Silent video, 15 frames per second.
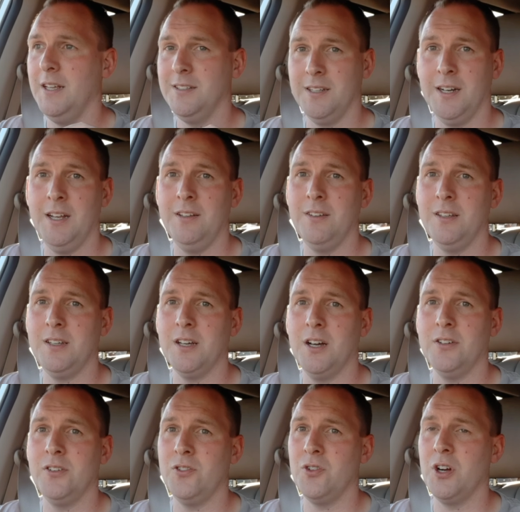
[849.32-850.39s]
it's an easy
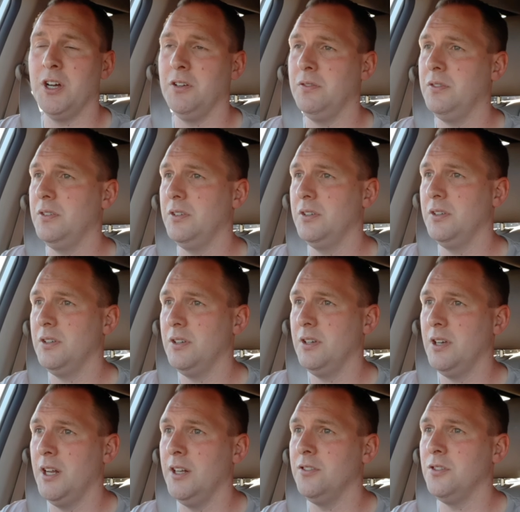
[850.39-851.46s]
car to drive,
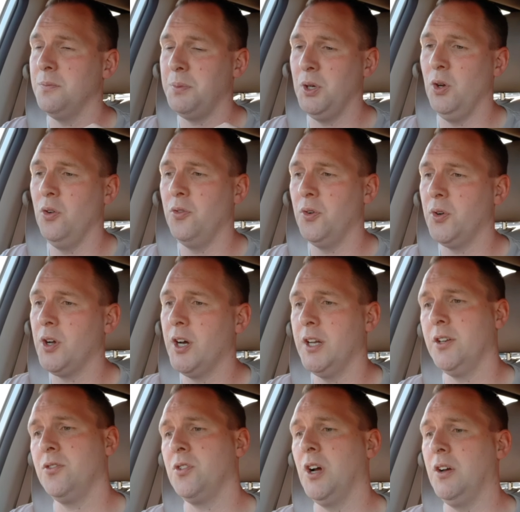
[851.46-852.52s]
and it's a beautiful
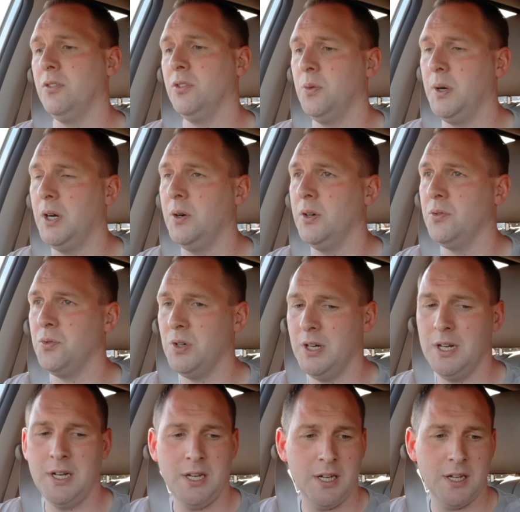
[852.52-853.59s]
car to drive as well. It
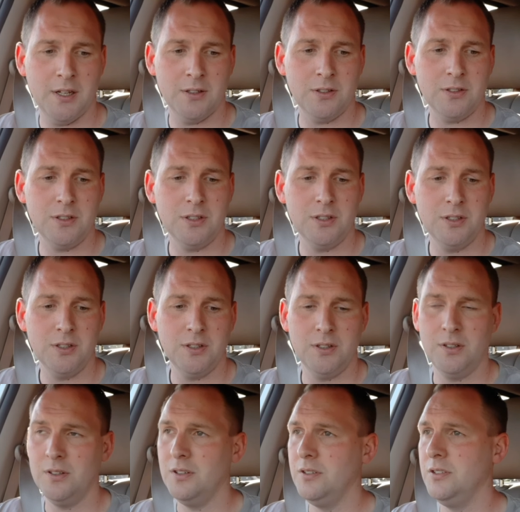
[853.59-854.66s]
really is
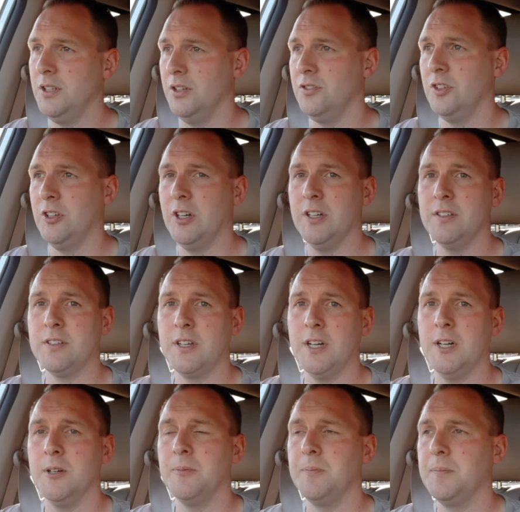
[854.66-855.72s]
such a nice
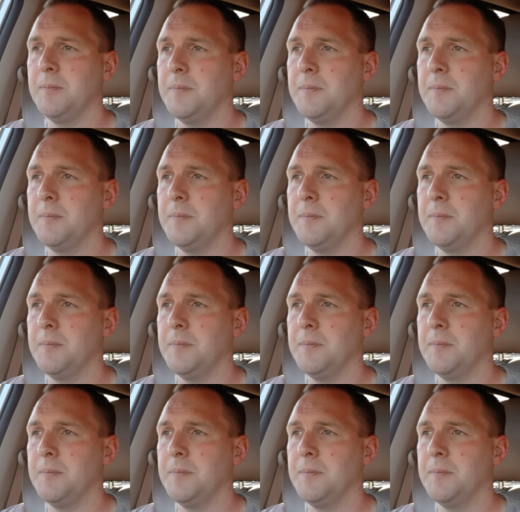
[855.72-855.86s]
car.